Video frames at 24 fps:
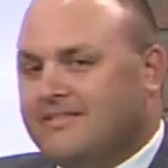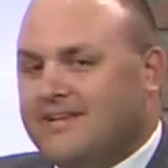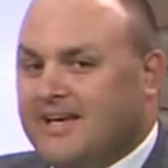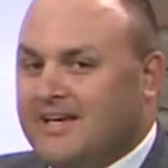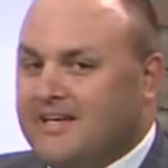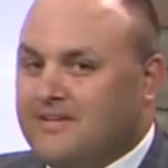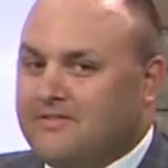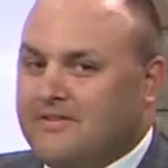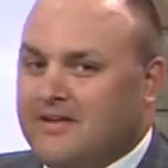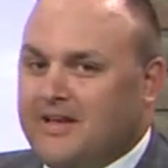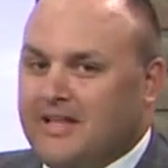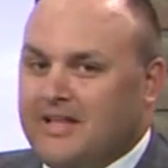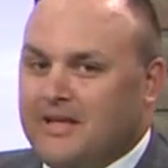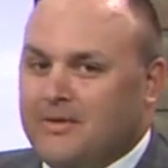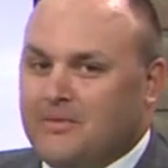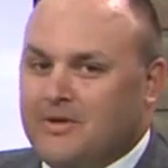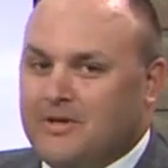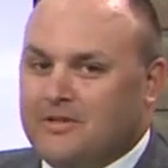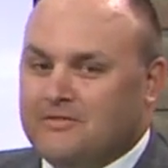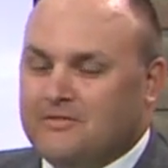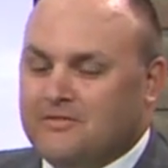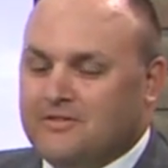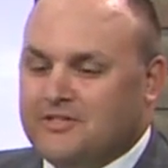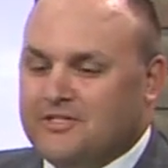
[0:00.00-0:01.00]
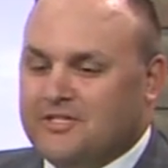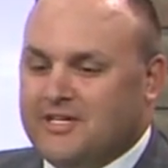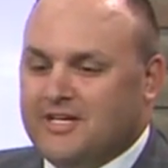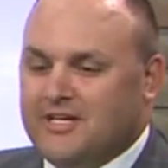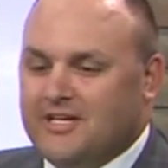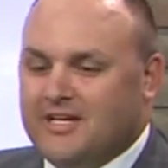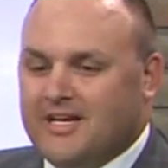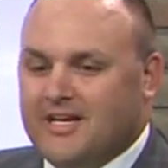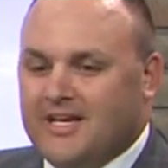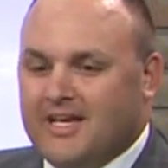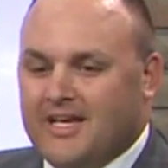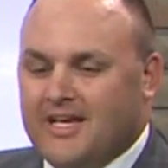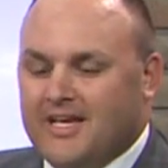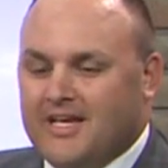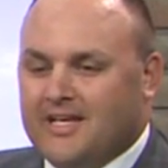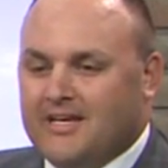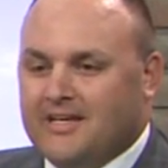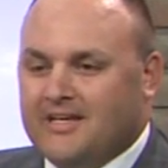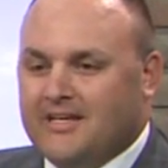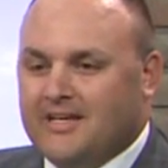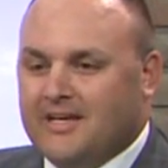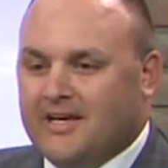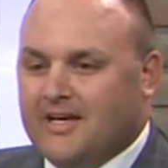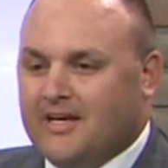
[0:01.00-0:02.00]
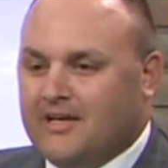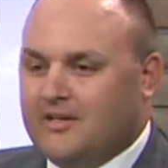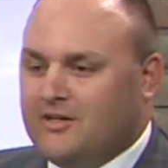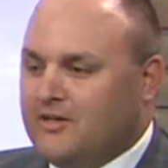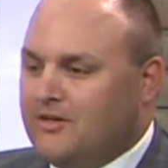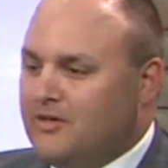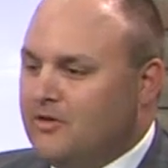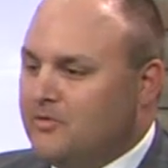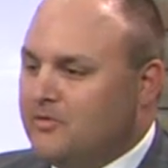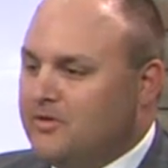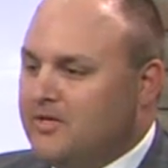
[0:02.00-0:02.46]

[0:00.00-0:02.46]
Tays Valley, West Virginia, and you